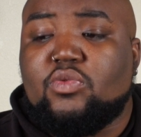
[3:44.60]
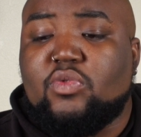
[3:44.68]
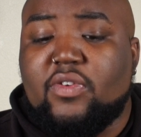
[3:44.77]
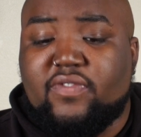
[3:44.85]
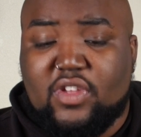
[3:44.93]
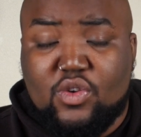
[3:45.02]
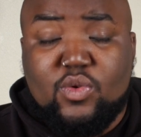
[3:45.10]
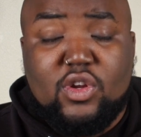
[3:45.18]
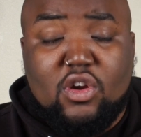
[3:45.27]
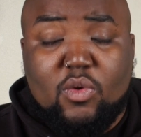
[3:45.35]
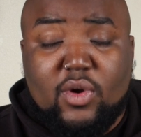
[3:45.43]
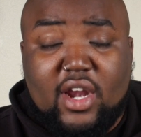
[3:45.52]
review
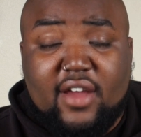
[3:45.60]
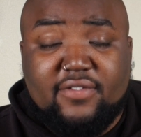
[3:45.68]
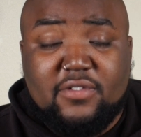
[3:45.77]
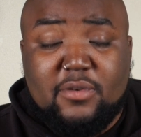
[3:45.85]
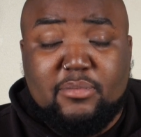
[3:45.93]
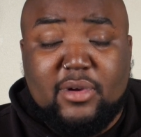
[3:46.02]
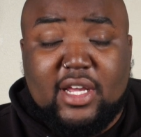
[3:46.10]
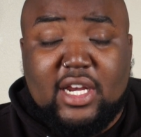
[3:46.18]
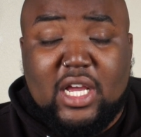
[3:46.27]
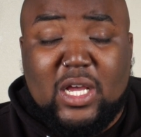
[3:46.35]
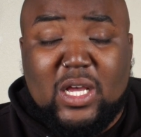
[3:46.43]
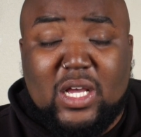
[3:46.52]
it or whatever.
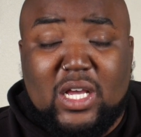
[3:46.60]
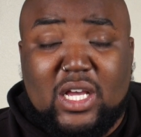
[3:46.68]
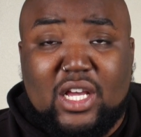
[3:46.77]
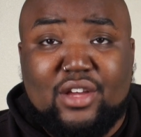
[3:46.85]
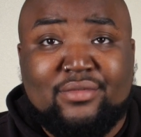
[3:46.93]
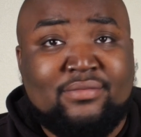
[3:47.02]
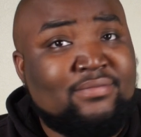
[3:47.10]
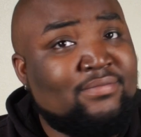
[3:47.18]
But,